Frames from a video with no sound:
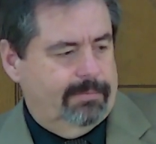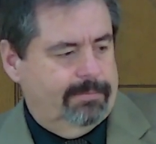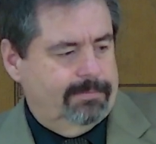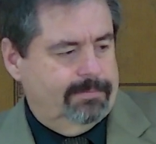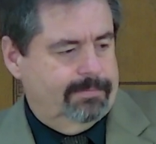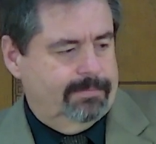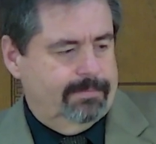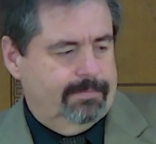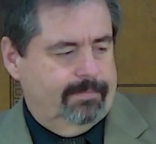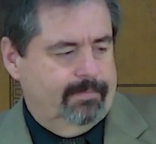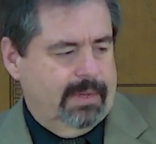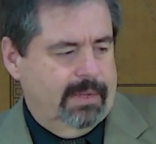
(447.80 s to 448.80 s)

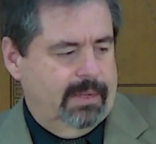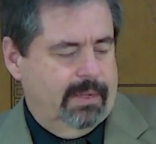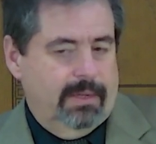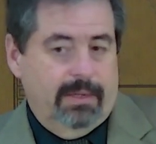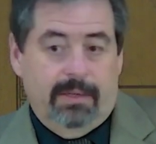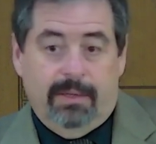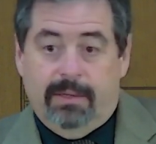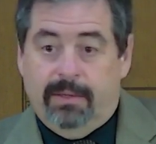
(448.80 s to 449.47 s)
Nothing is said.